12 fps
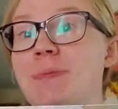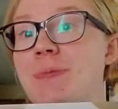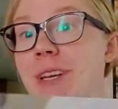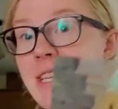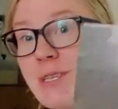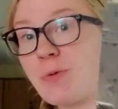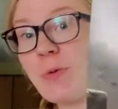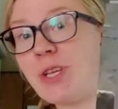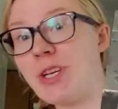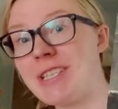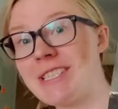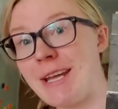is a really
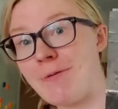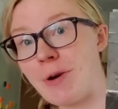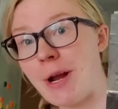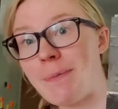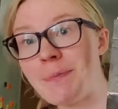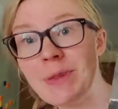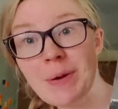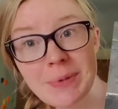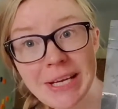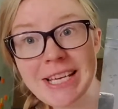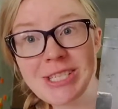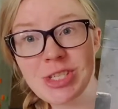good day for him
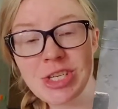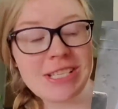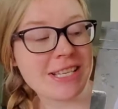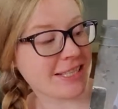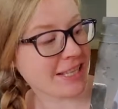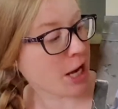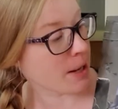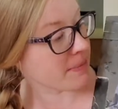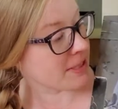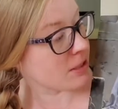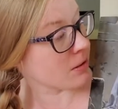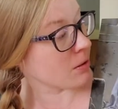because Jesus
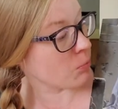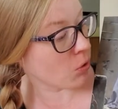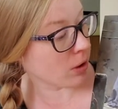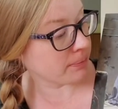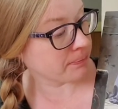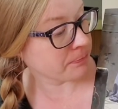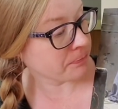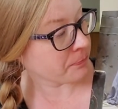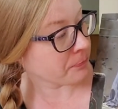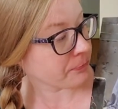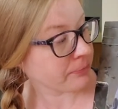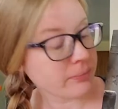comes to the pool
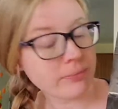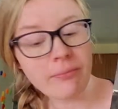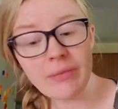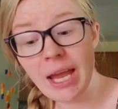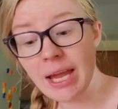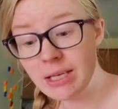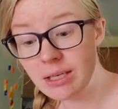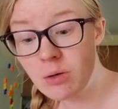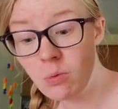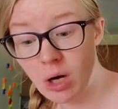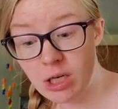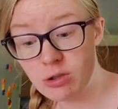and he
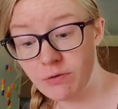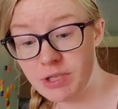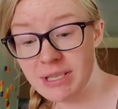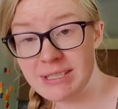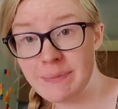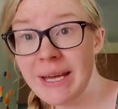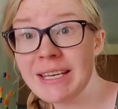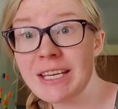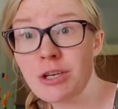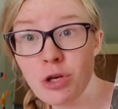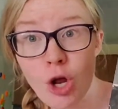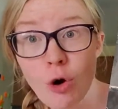walks over to this man
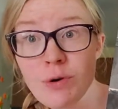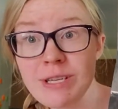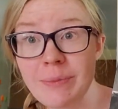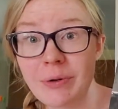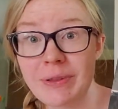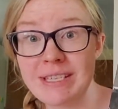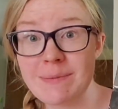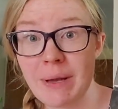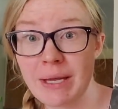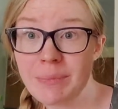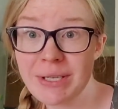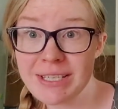he knows about this
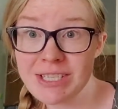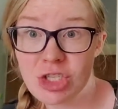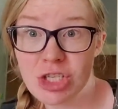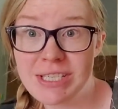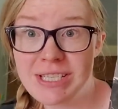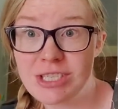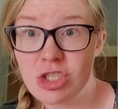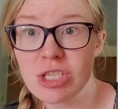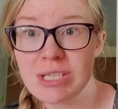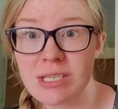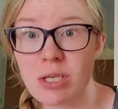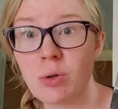man because jesus
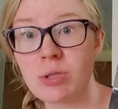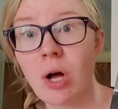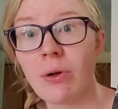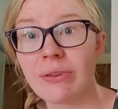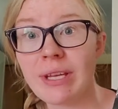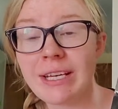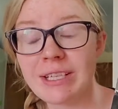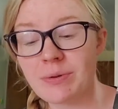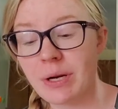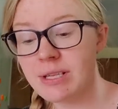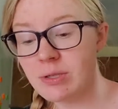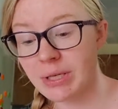jesus knows all things
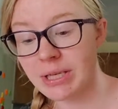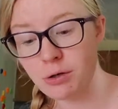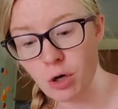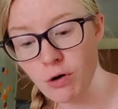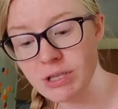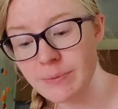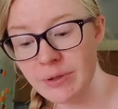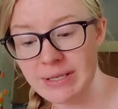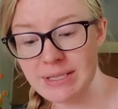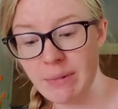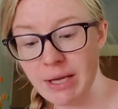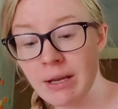right so he knows about
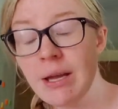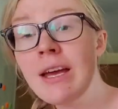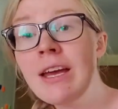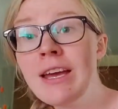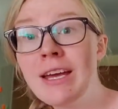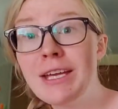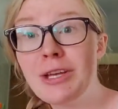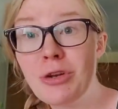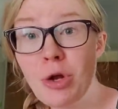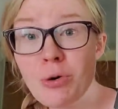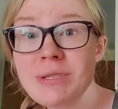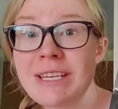this man he
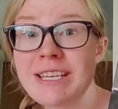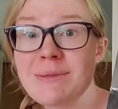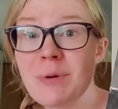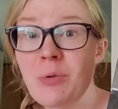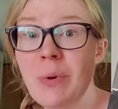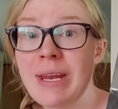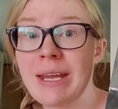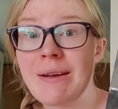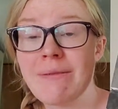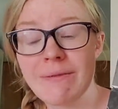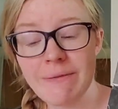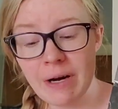knows that he's been waiting a
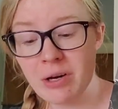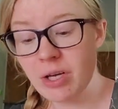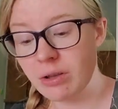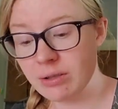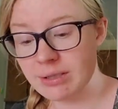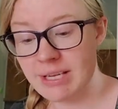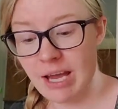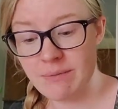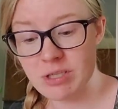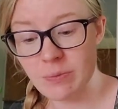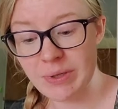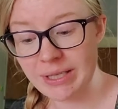very long time
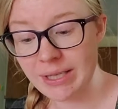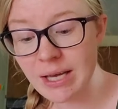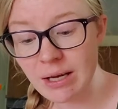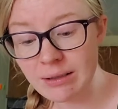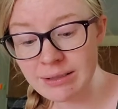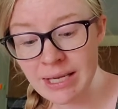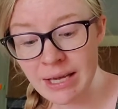to be healed